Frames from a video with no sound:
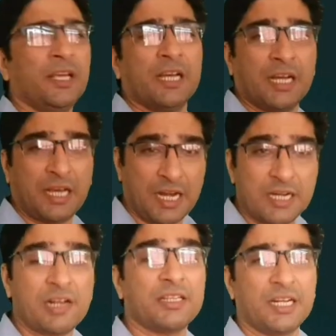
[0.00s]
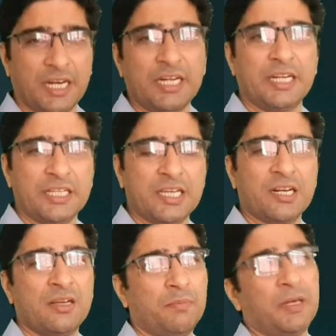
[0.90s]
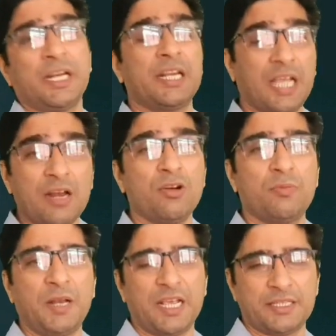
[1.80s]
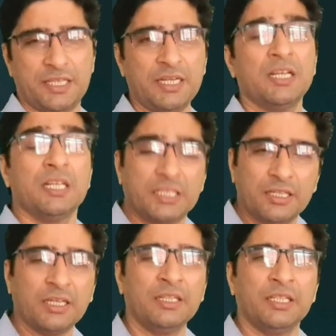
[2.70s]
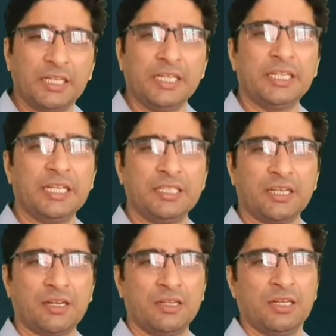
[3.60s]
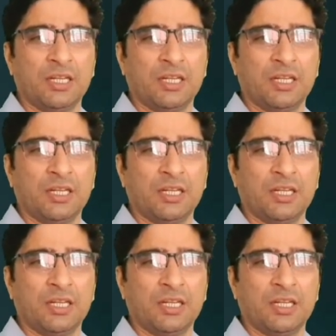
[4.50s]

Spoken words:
be greater than the integer, but it cannot be less than the integer.